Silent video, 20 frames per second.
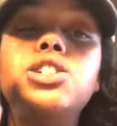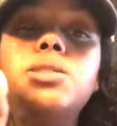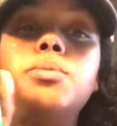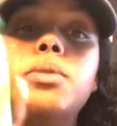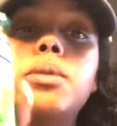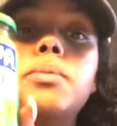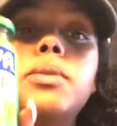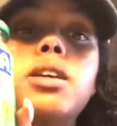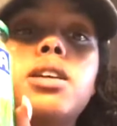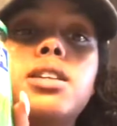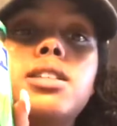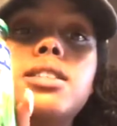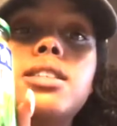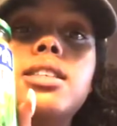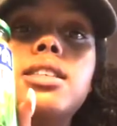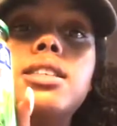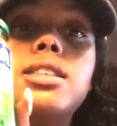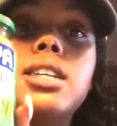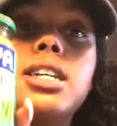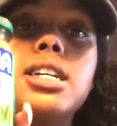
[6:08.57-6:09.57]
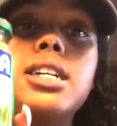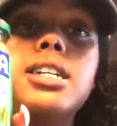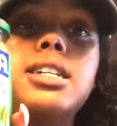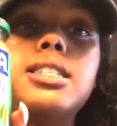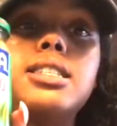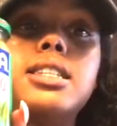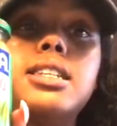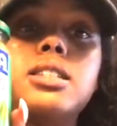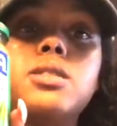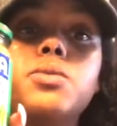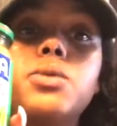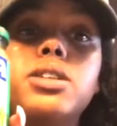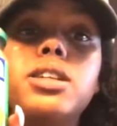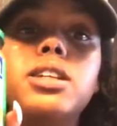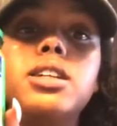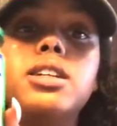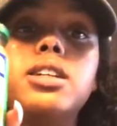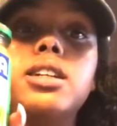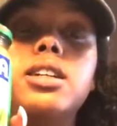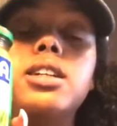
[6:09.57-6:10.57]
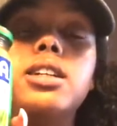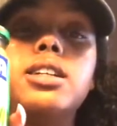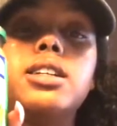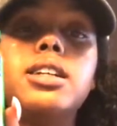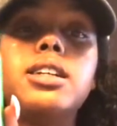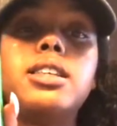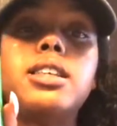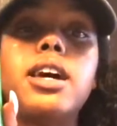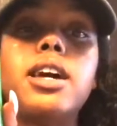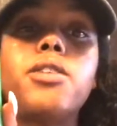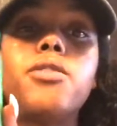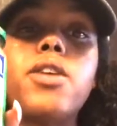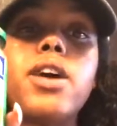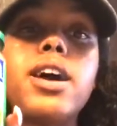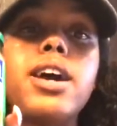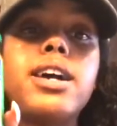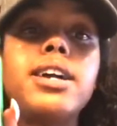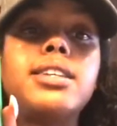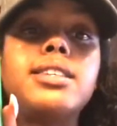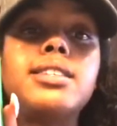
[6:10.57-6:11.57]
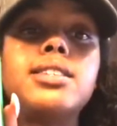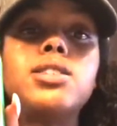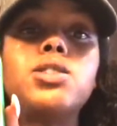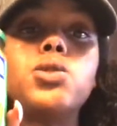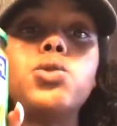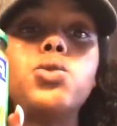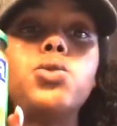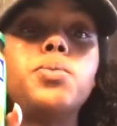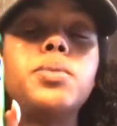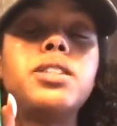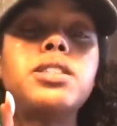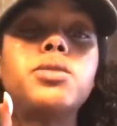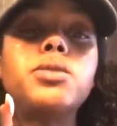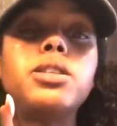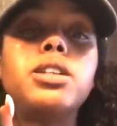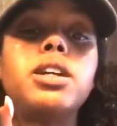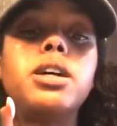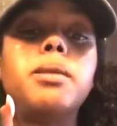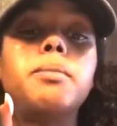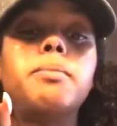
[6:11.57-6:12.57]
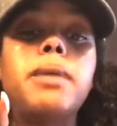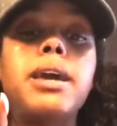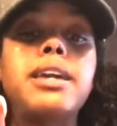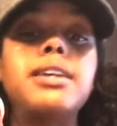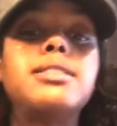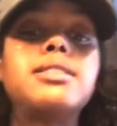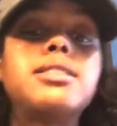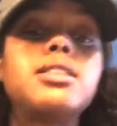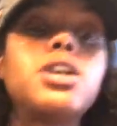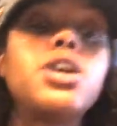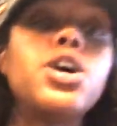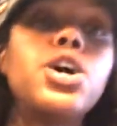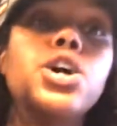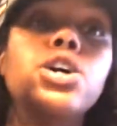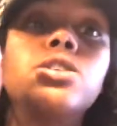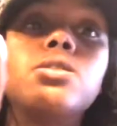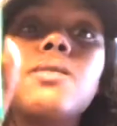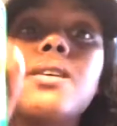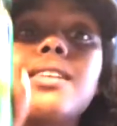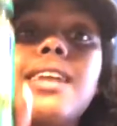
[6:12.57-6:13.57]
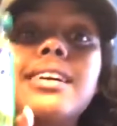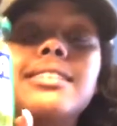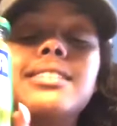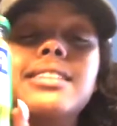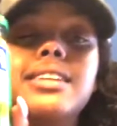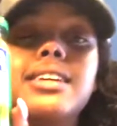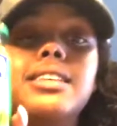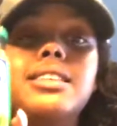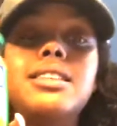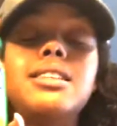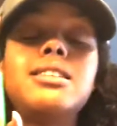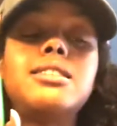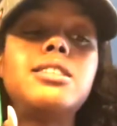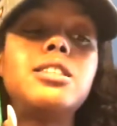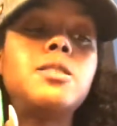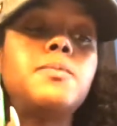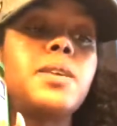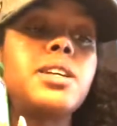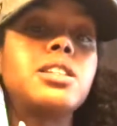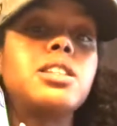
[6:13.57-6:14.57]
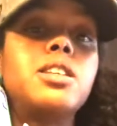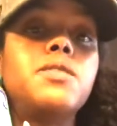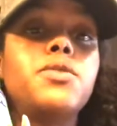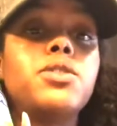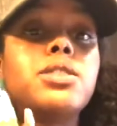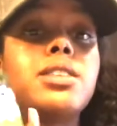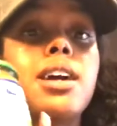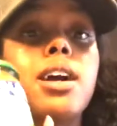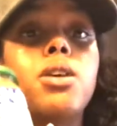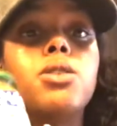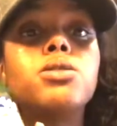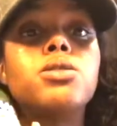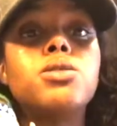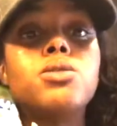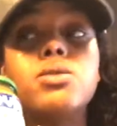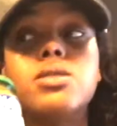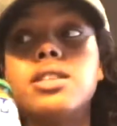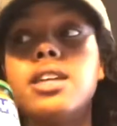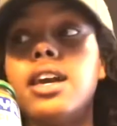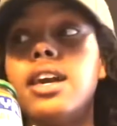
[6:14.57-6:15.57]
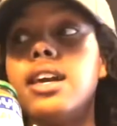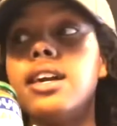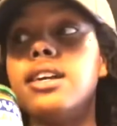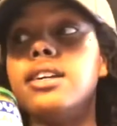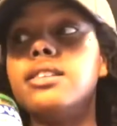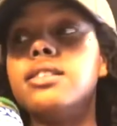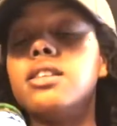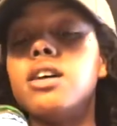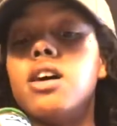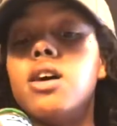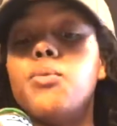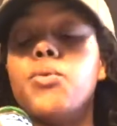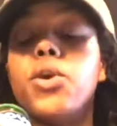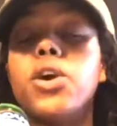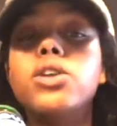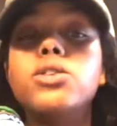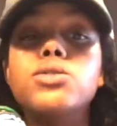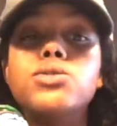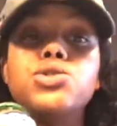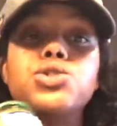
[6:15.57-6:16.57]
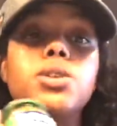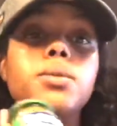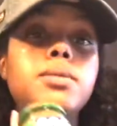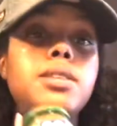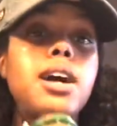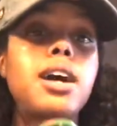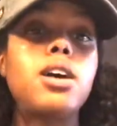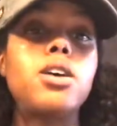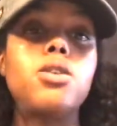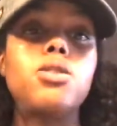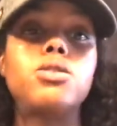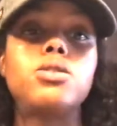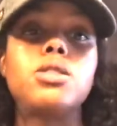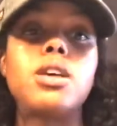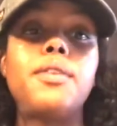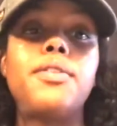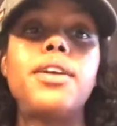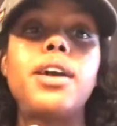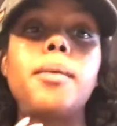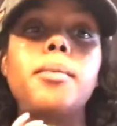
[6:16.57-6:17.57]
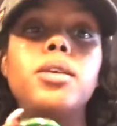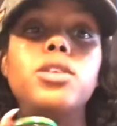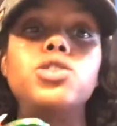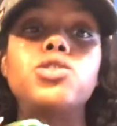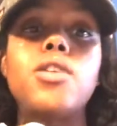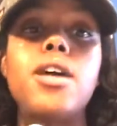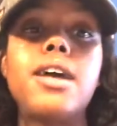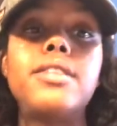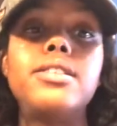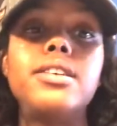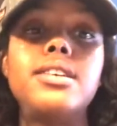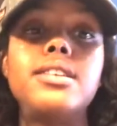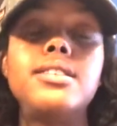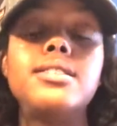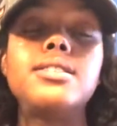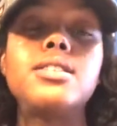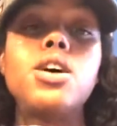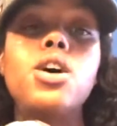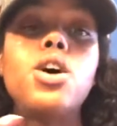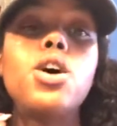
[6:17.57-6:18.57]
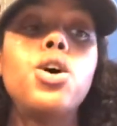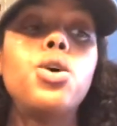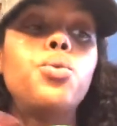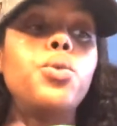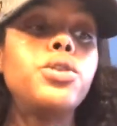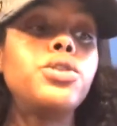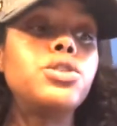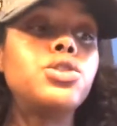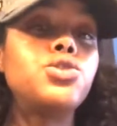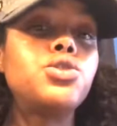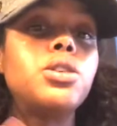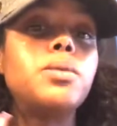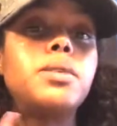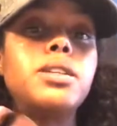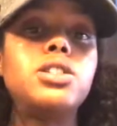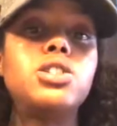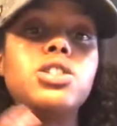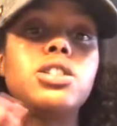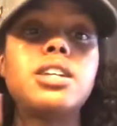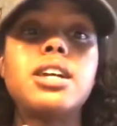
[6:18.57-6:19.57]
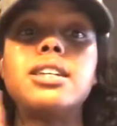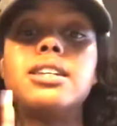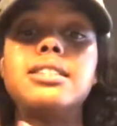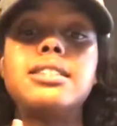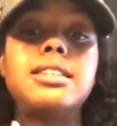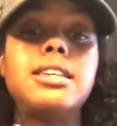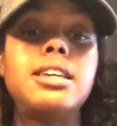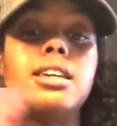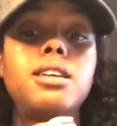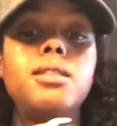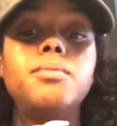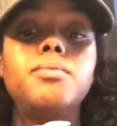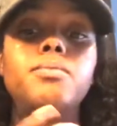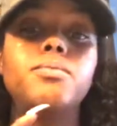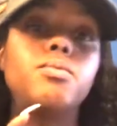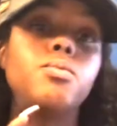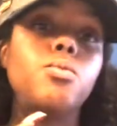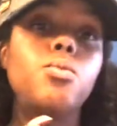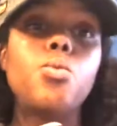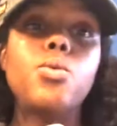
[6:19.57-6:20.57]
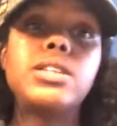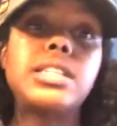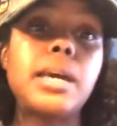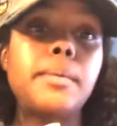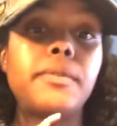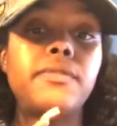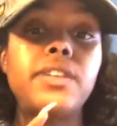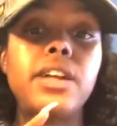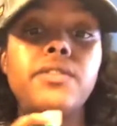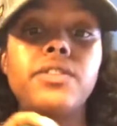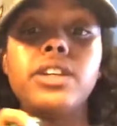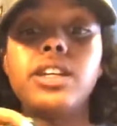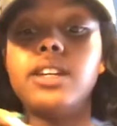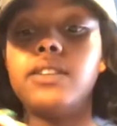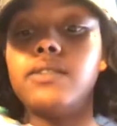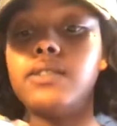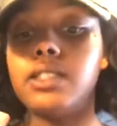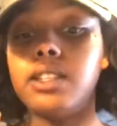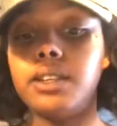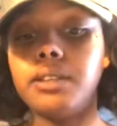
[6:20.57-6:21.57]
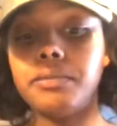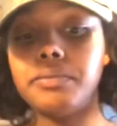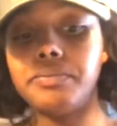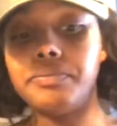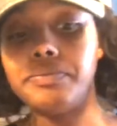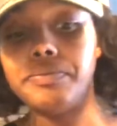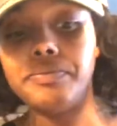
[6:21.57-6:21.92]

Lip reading: she put me onto this. It's really good in like rice, soup. It's a really good base. So I like to get this, especially for Taco Tuesdays. We're gonna do shrimp tacos, so I think I'm gonna try this with the shrimp and just kind of see what type of flavor it gives it.